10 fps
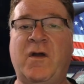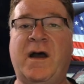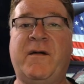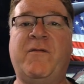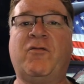
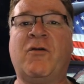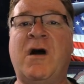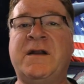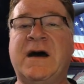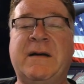uh,
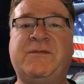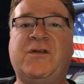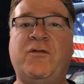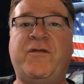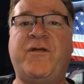run up
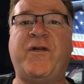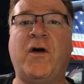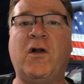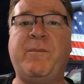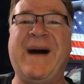to
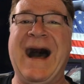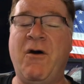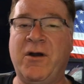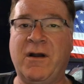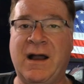full
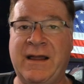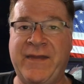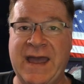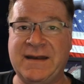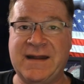power on
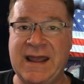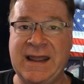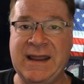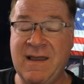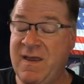that
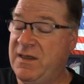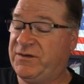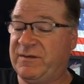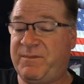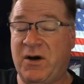day.
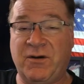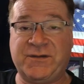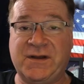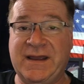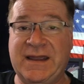
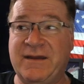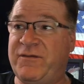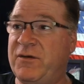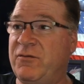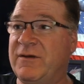Supposedly,
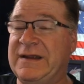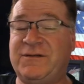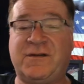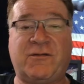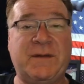if you read
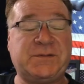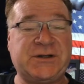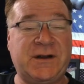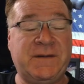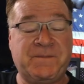
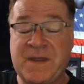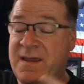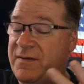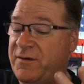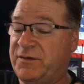scripture,
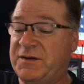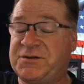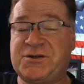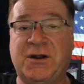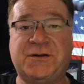there's a
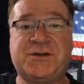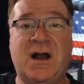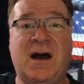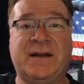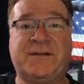church
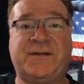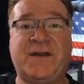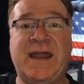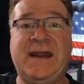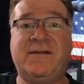on
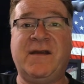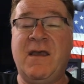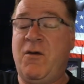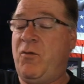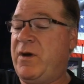site
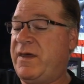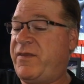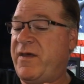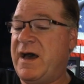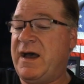
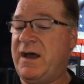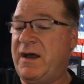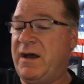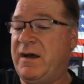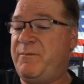with
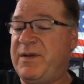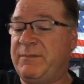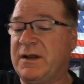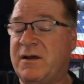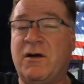uh,
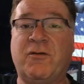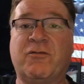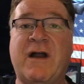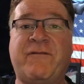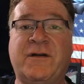biblical
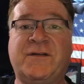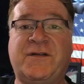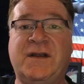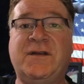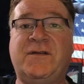
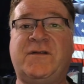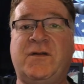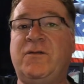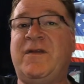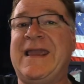references
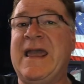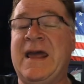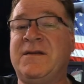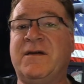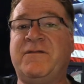to the
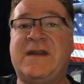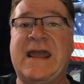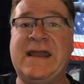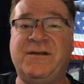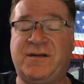end of
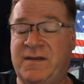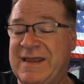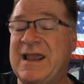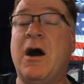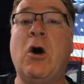days and
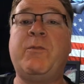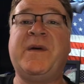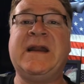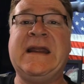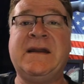the
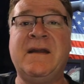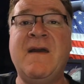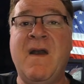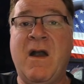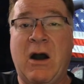opening
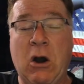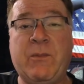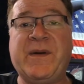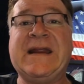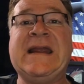
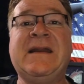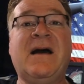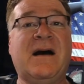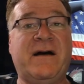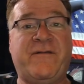opening
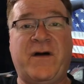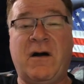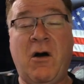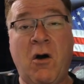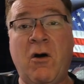of
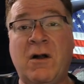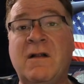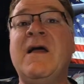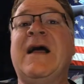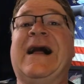a
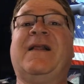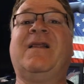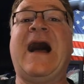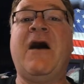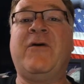hole,
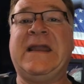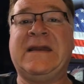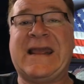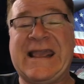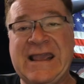
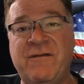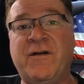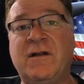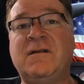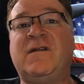allowing
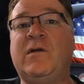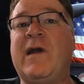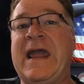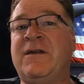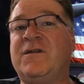evil
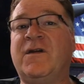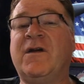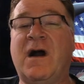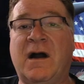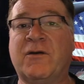to
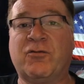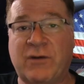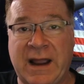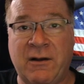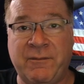enter our
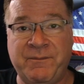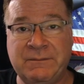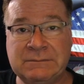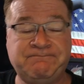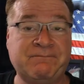
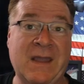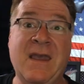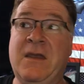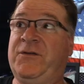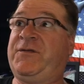realm.
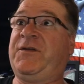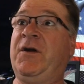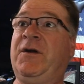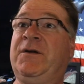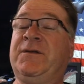
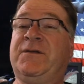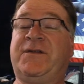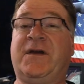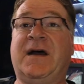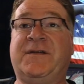
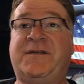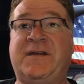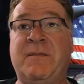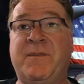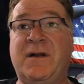CERN's uh,
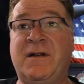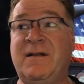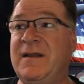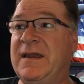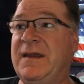
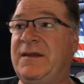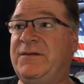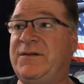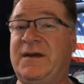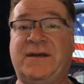symbol
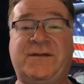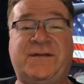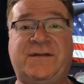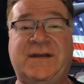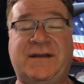is uh,
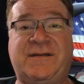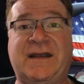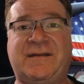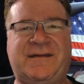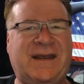
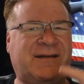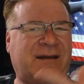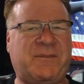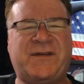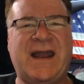666
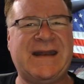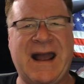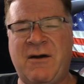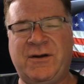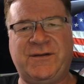upside
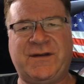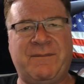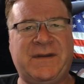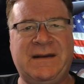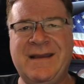down or
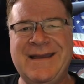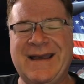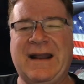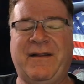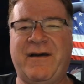something.
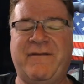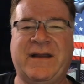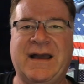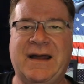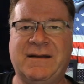I don't know. I
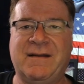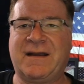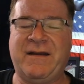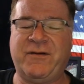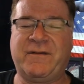haven't gone to
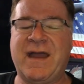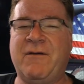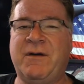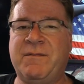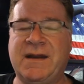look. I've heard
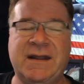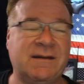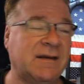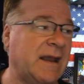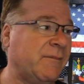that one many
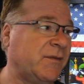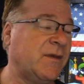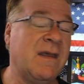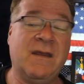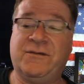a
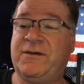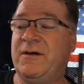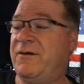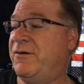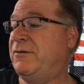times.
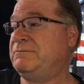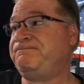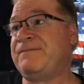So